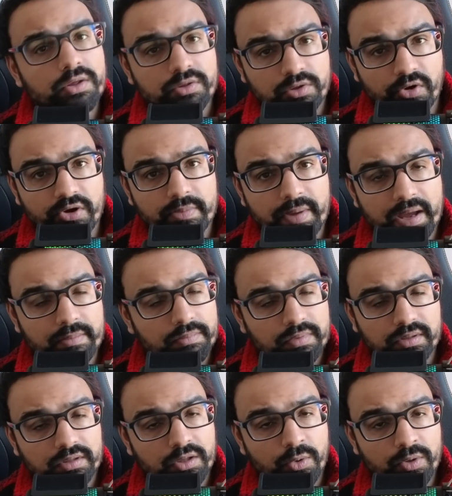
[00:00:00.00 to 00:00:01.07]
Sorry, ma'am,
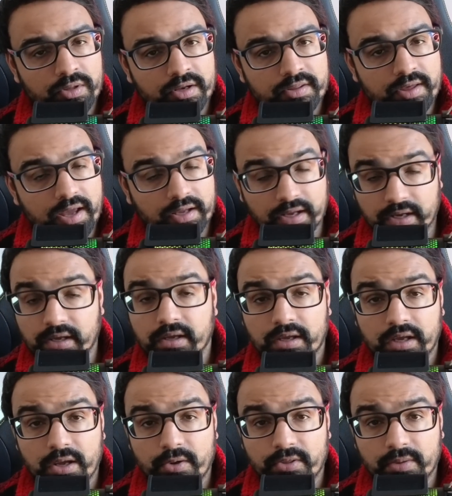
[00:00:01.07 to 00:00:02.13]
that wasn't a psychic.
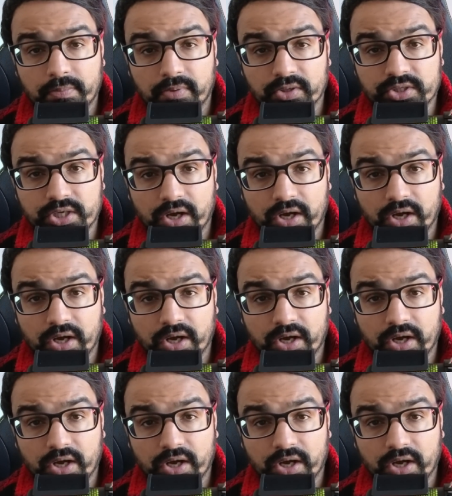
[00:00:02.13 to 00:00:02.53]
It was a bullshit